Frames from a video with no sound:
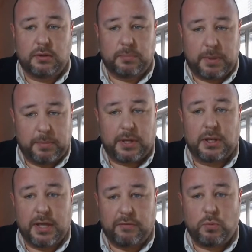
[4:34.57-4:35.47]
The people on the
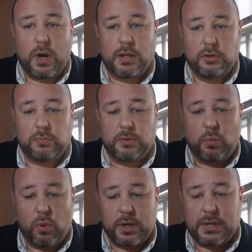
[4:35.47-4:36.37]
left want Elizabeth
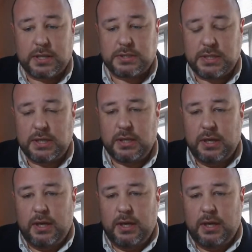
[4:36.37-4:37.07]
Warren in that seat.